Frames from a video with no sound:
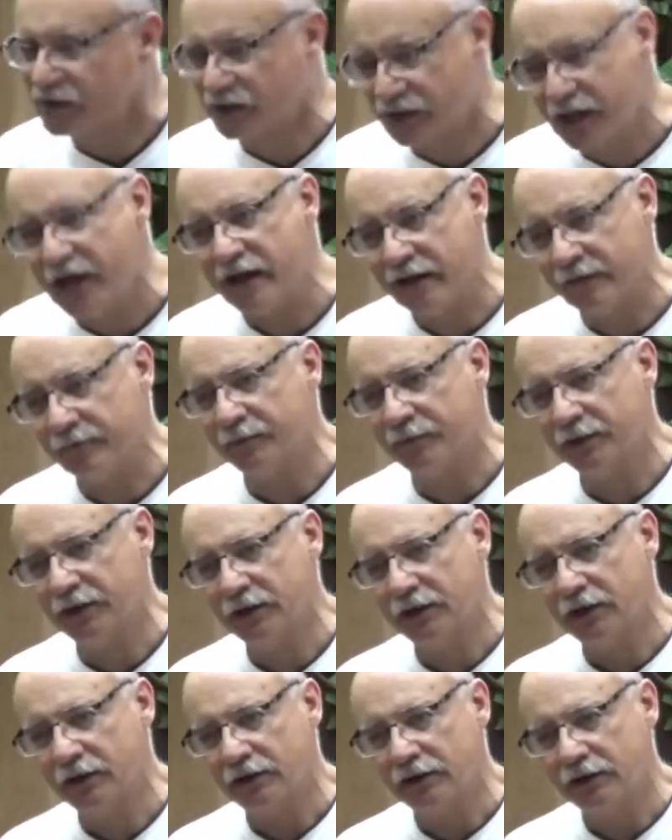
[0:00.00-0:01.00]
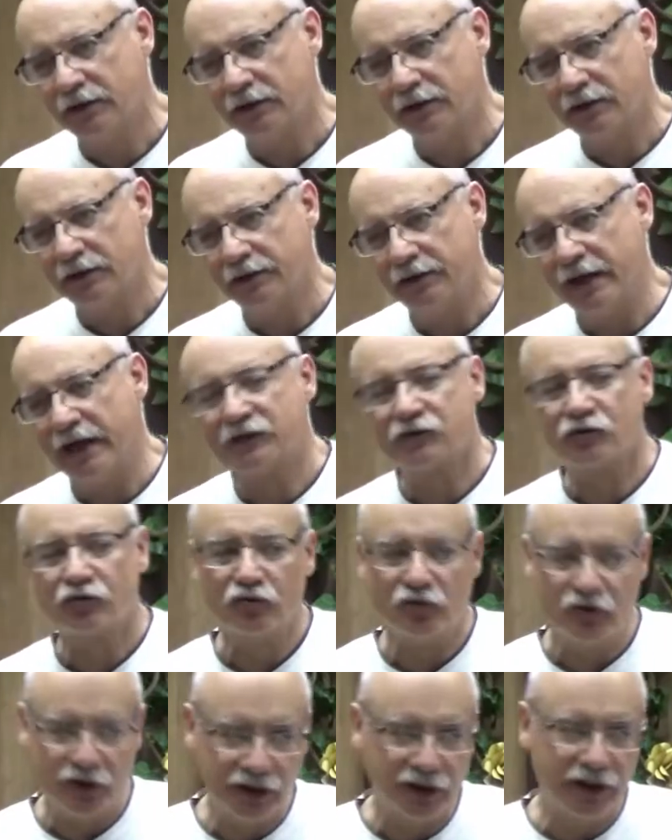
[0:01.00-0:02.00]
same, that's
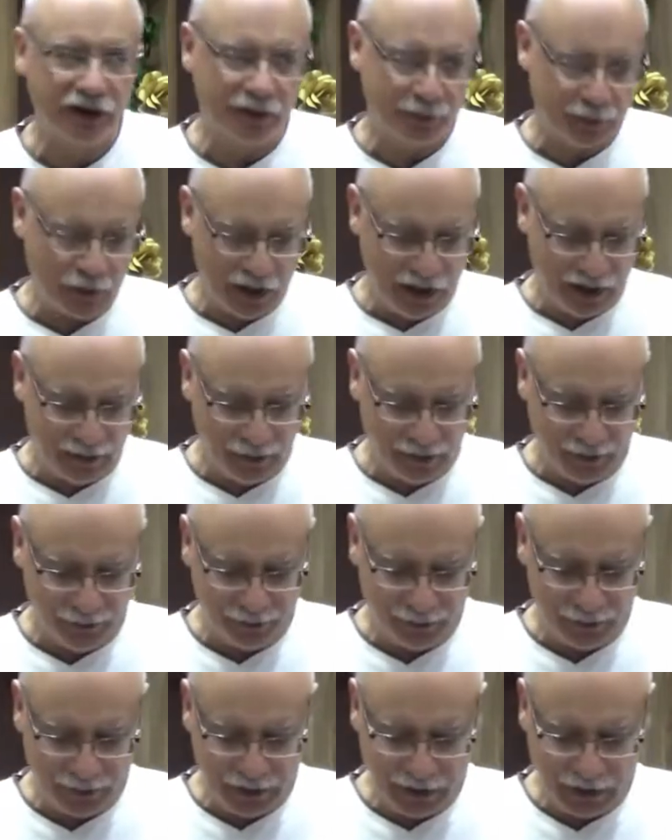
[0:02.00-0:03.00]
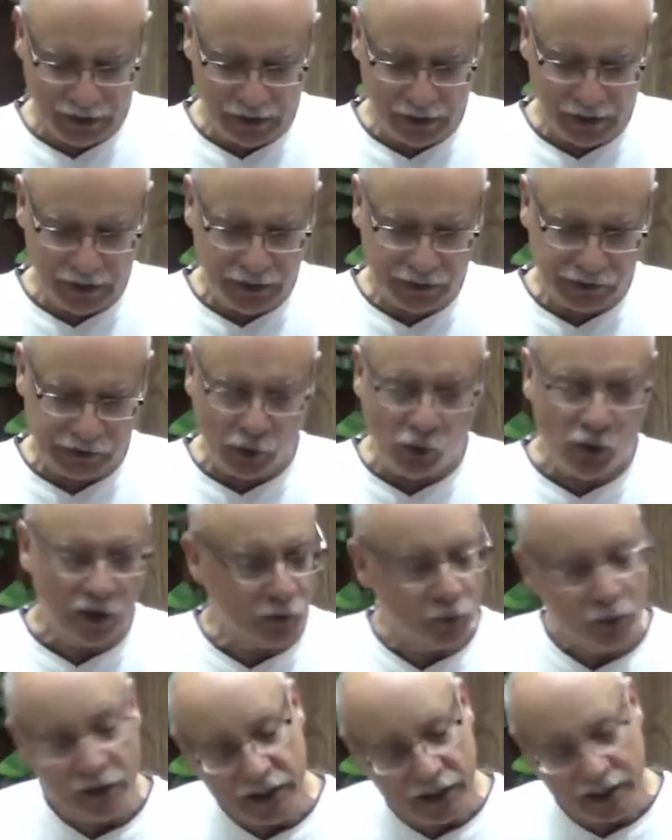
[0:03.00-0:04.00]
really a problem. So
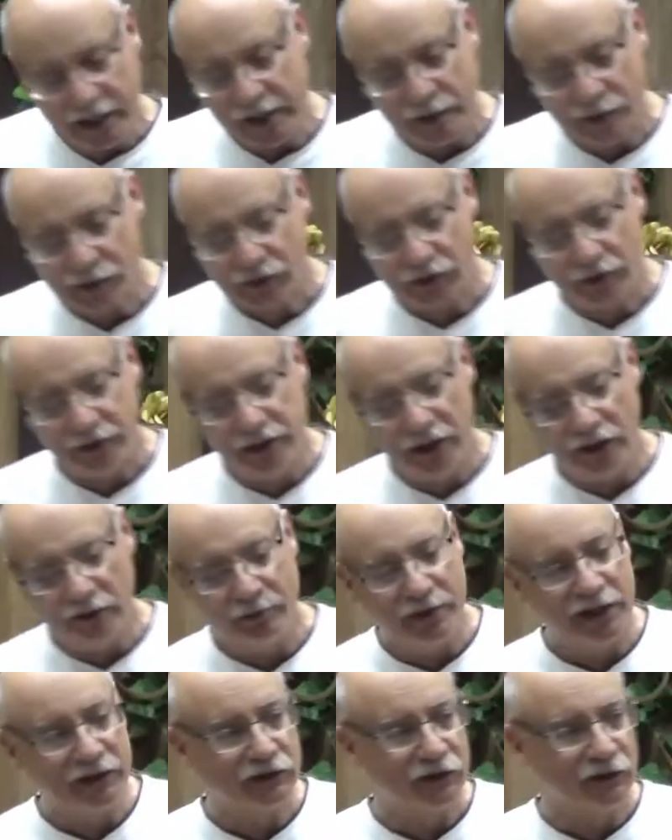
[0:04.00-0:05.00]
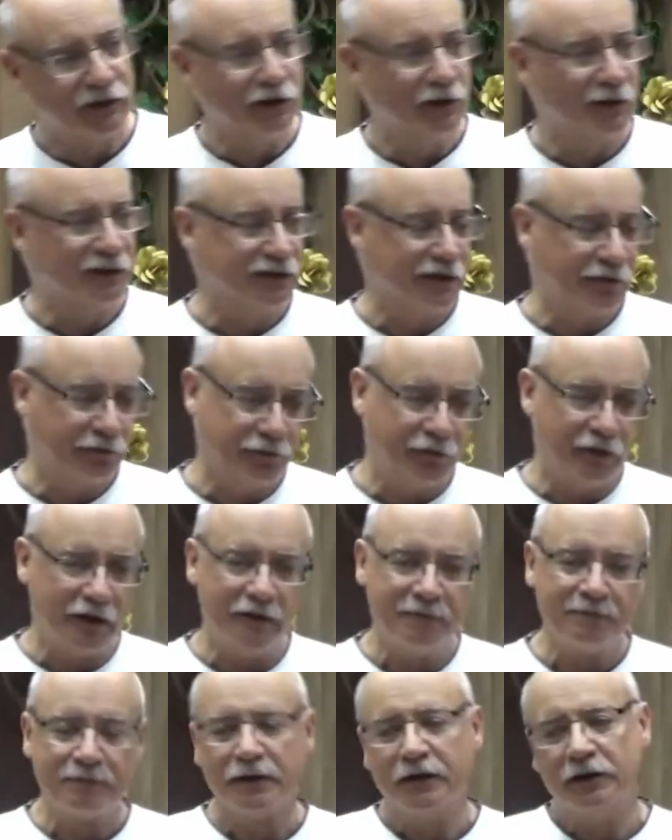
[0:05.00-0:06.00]
what we counsel young men to do is if
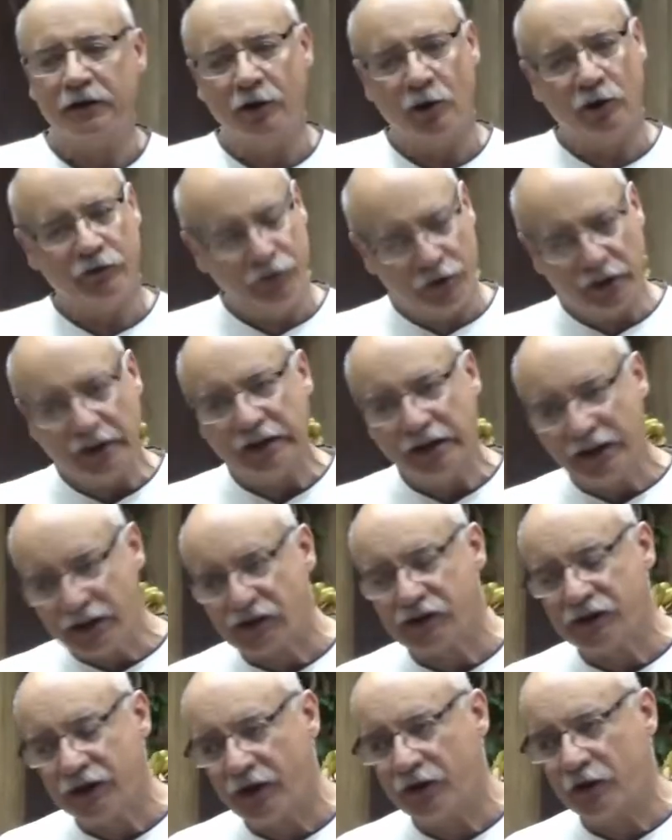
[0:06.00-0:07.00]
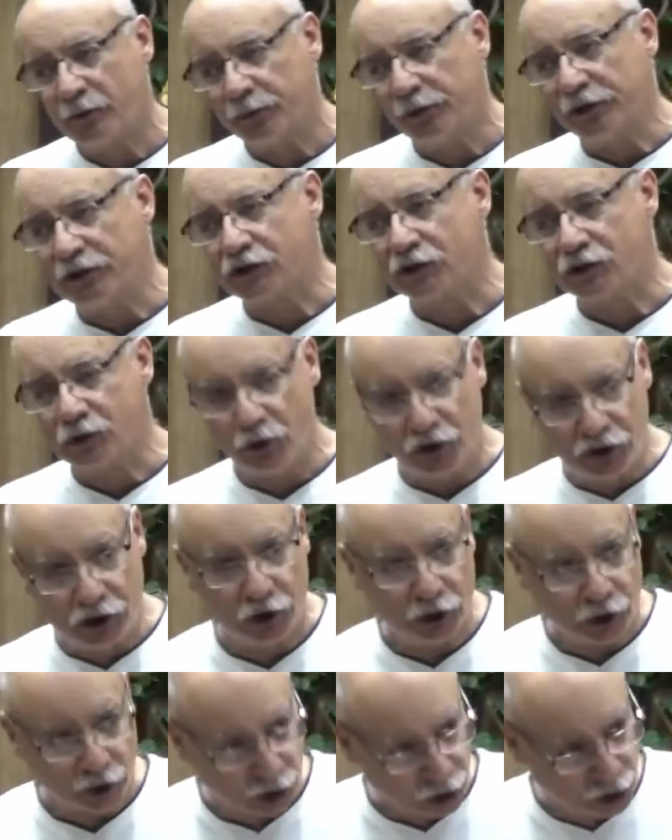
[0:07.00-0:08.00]
you're going to listen to other preachers, which
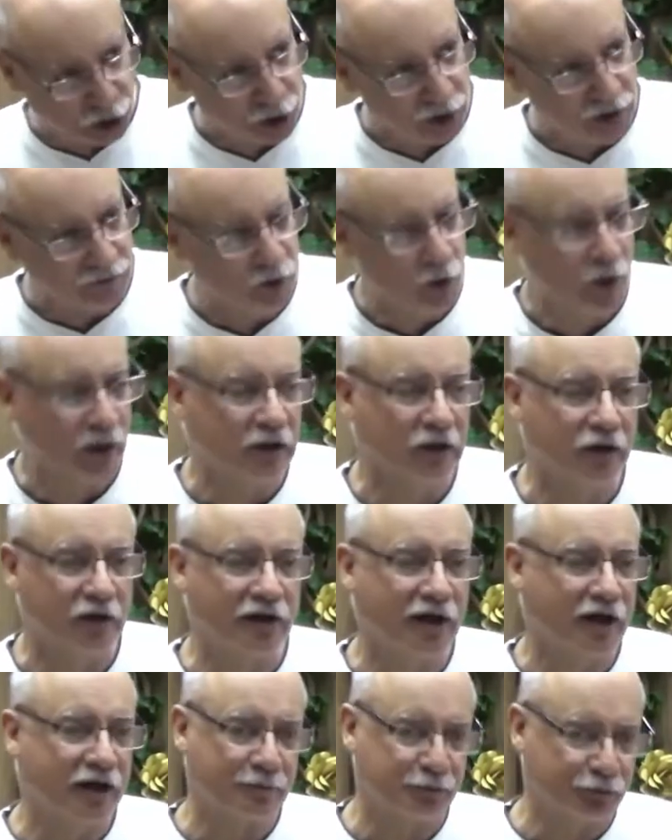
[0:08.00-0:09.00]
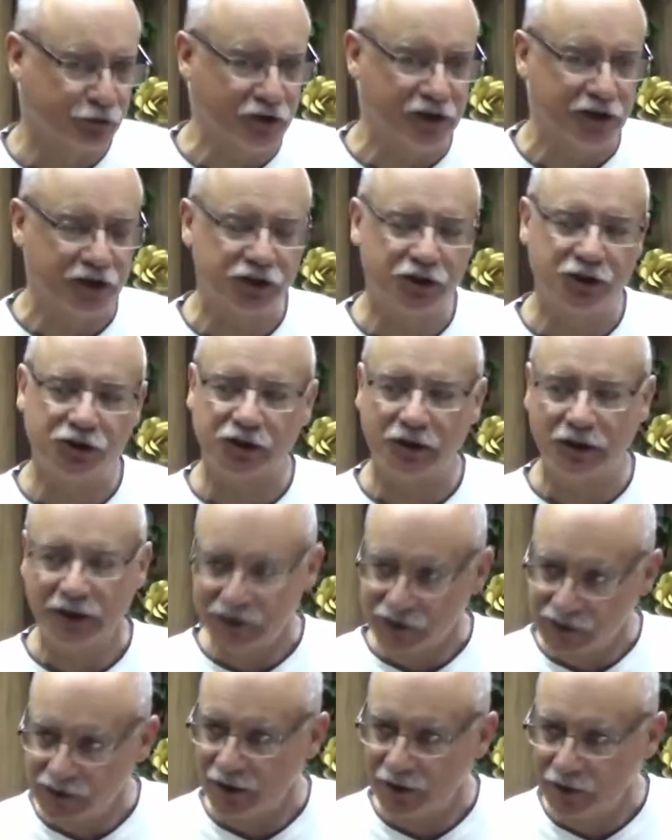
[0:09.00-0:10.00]
you should, if you want to learn how to preach, you should
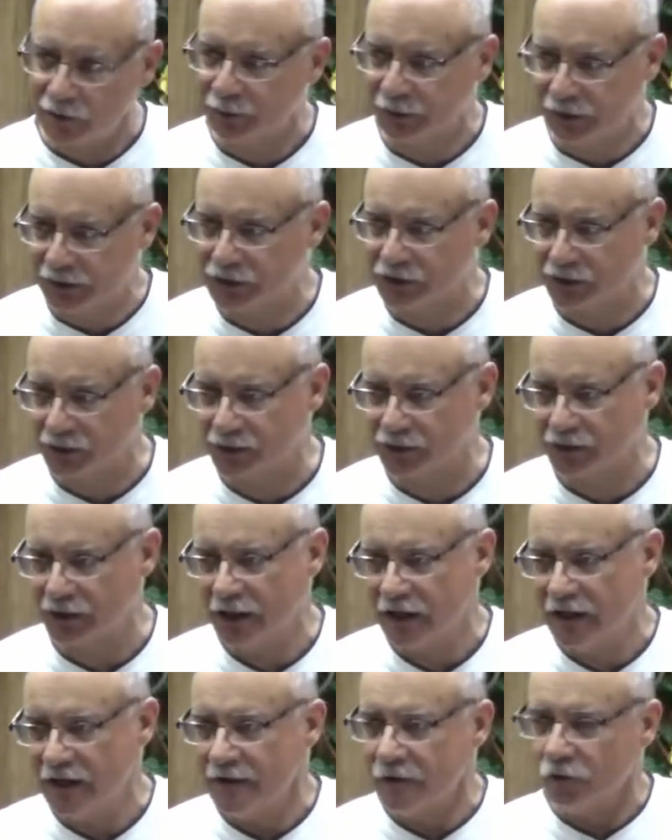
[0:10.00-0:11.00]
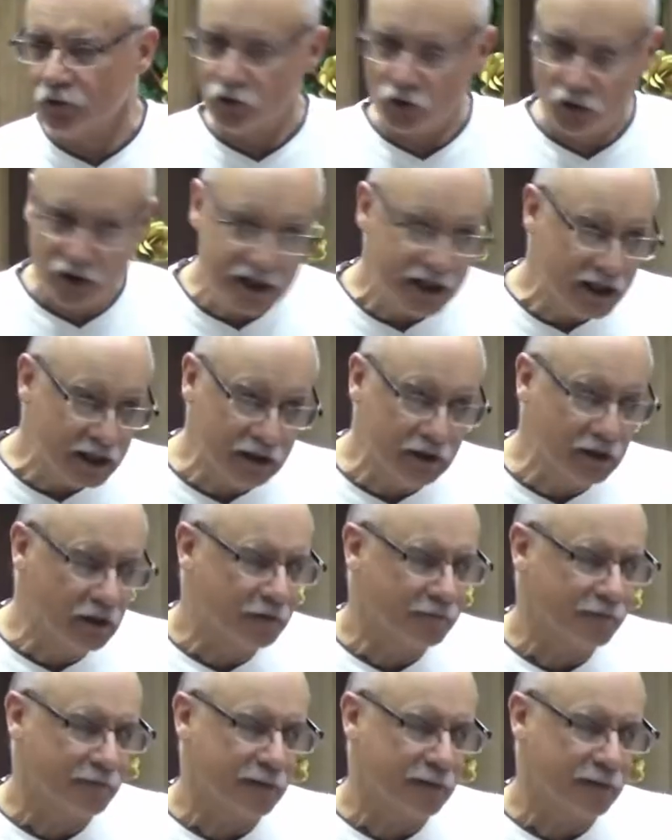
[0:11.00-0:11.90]
listen to other preachers, read